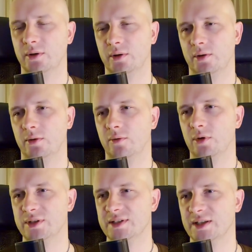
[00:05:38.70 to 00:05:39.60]

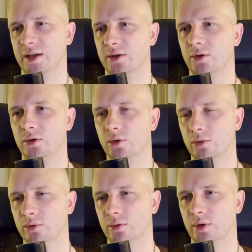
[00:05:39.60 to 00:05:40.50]
was sent
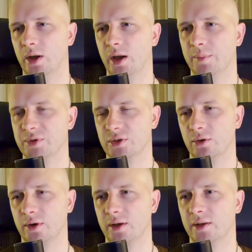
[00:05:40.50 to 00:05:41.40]
to App
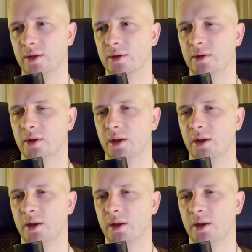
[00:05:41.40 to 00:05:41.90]
Store Connect,